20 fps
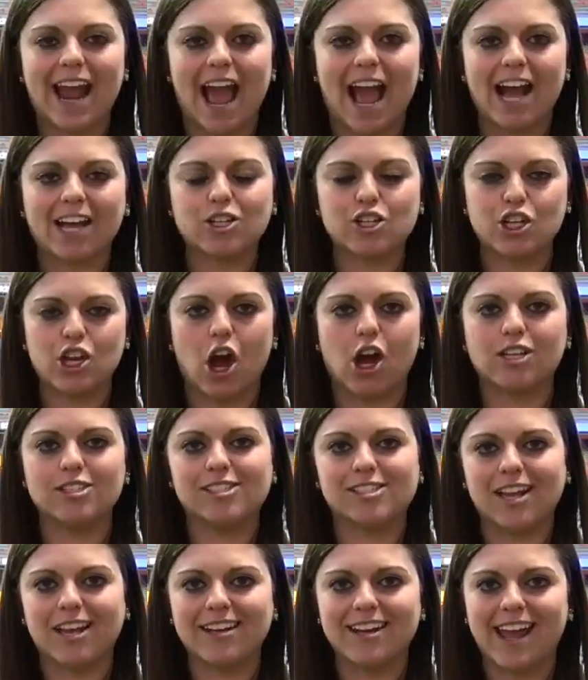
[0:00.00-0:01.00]
action on
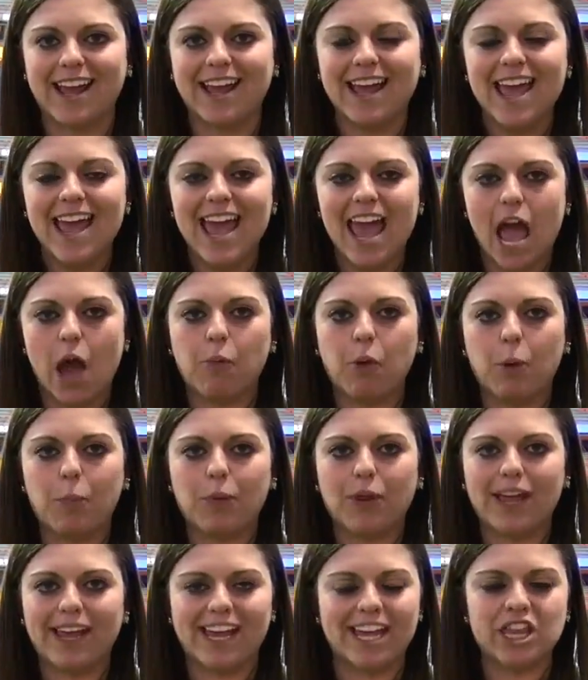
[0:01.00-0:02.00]
Sunday and will
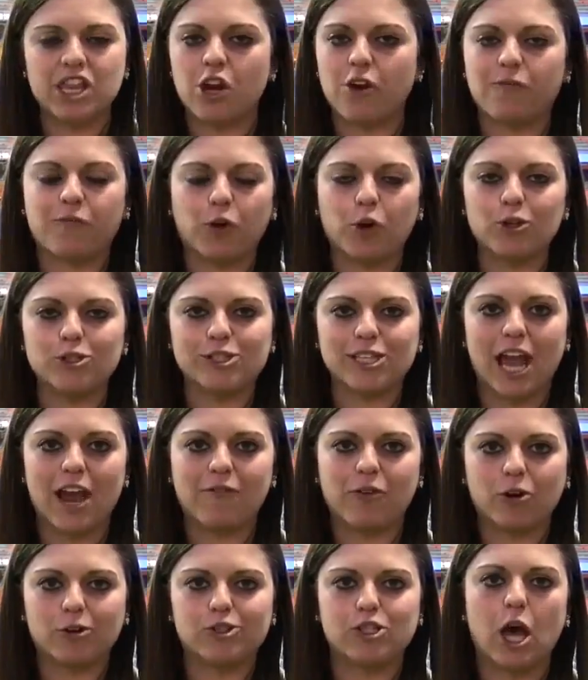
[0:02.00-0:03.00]
play in their first
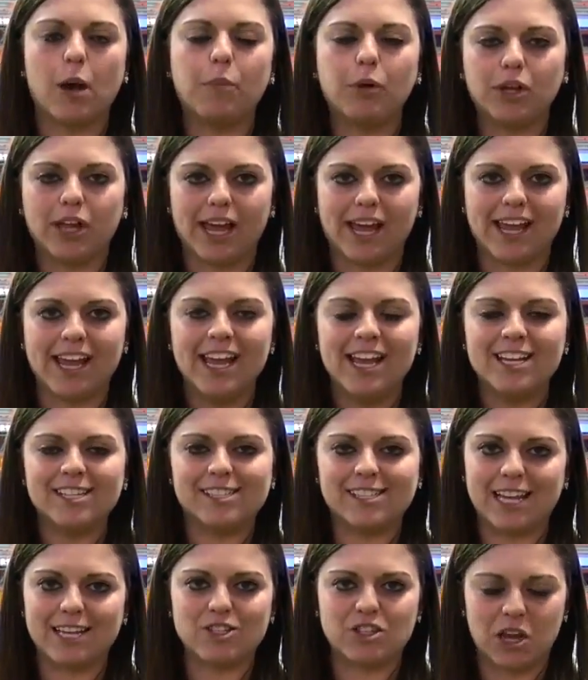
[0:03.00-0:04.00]
ever AA
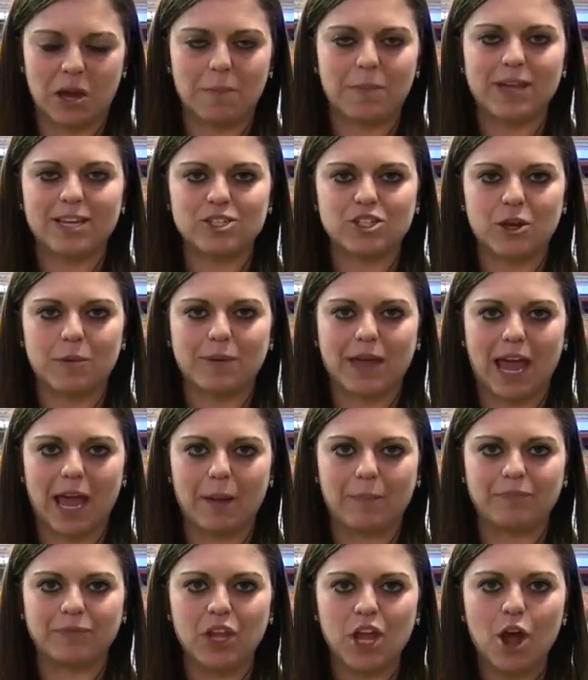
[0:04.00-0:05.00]
state championship
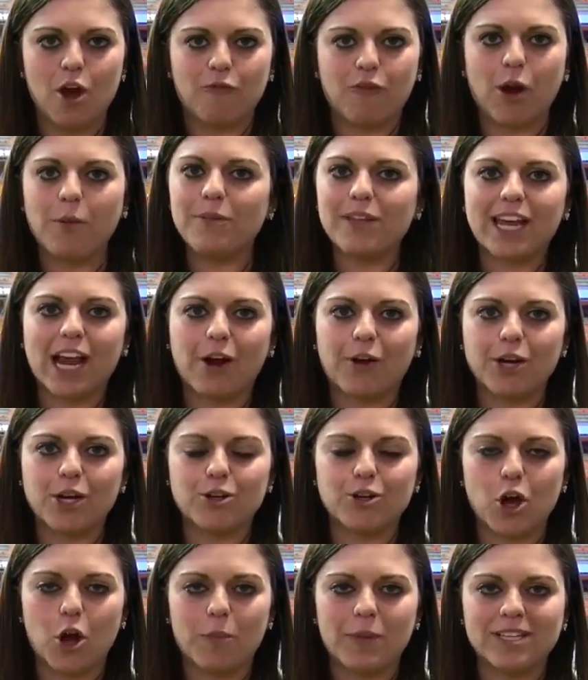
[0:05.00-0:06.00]
game. From the Carrier
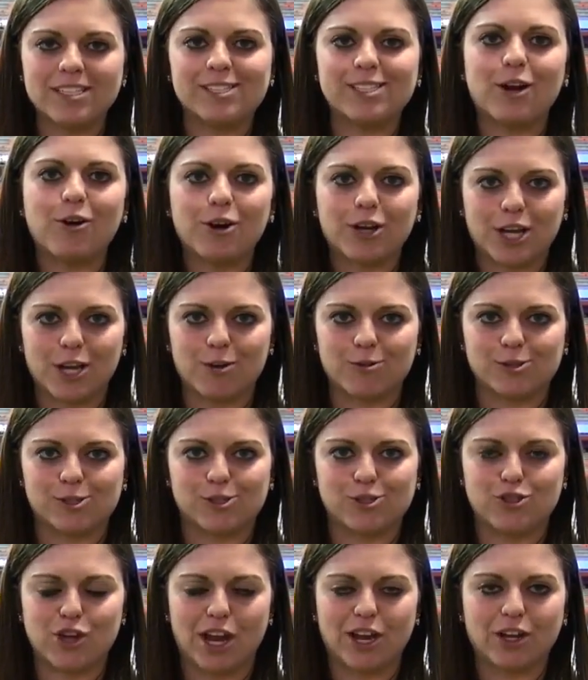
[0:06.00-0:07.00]
Dome in Syracuse,
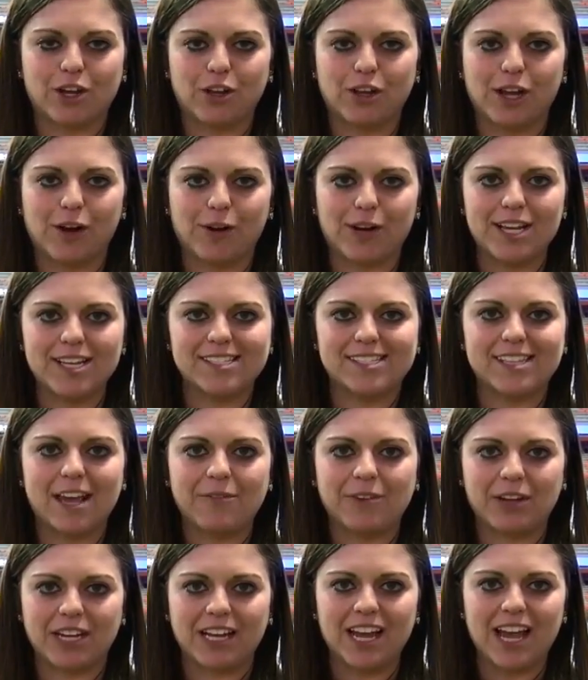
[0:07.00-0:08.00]
Jenna Caleri,
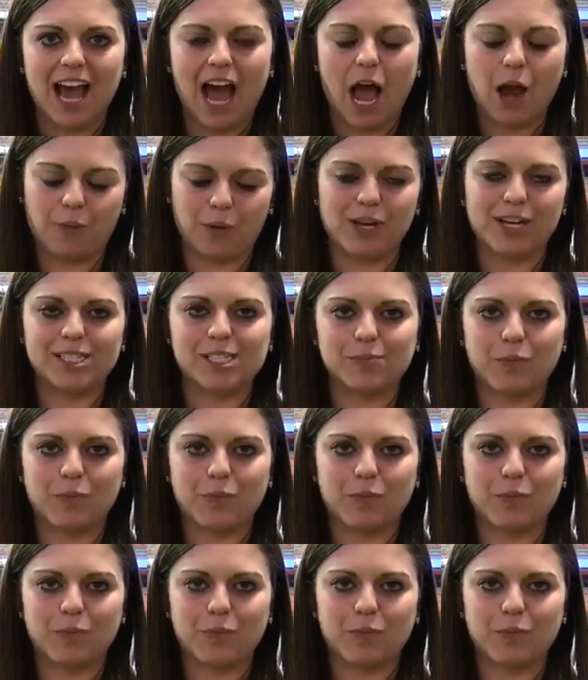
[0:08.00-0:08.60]
7 Eyewitness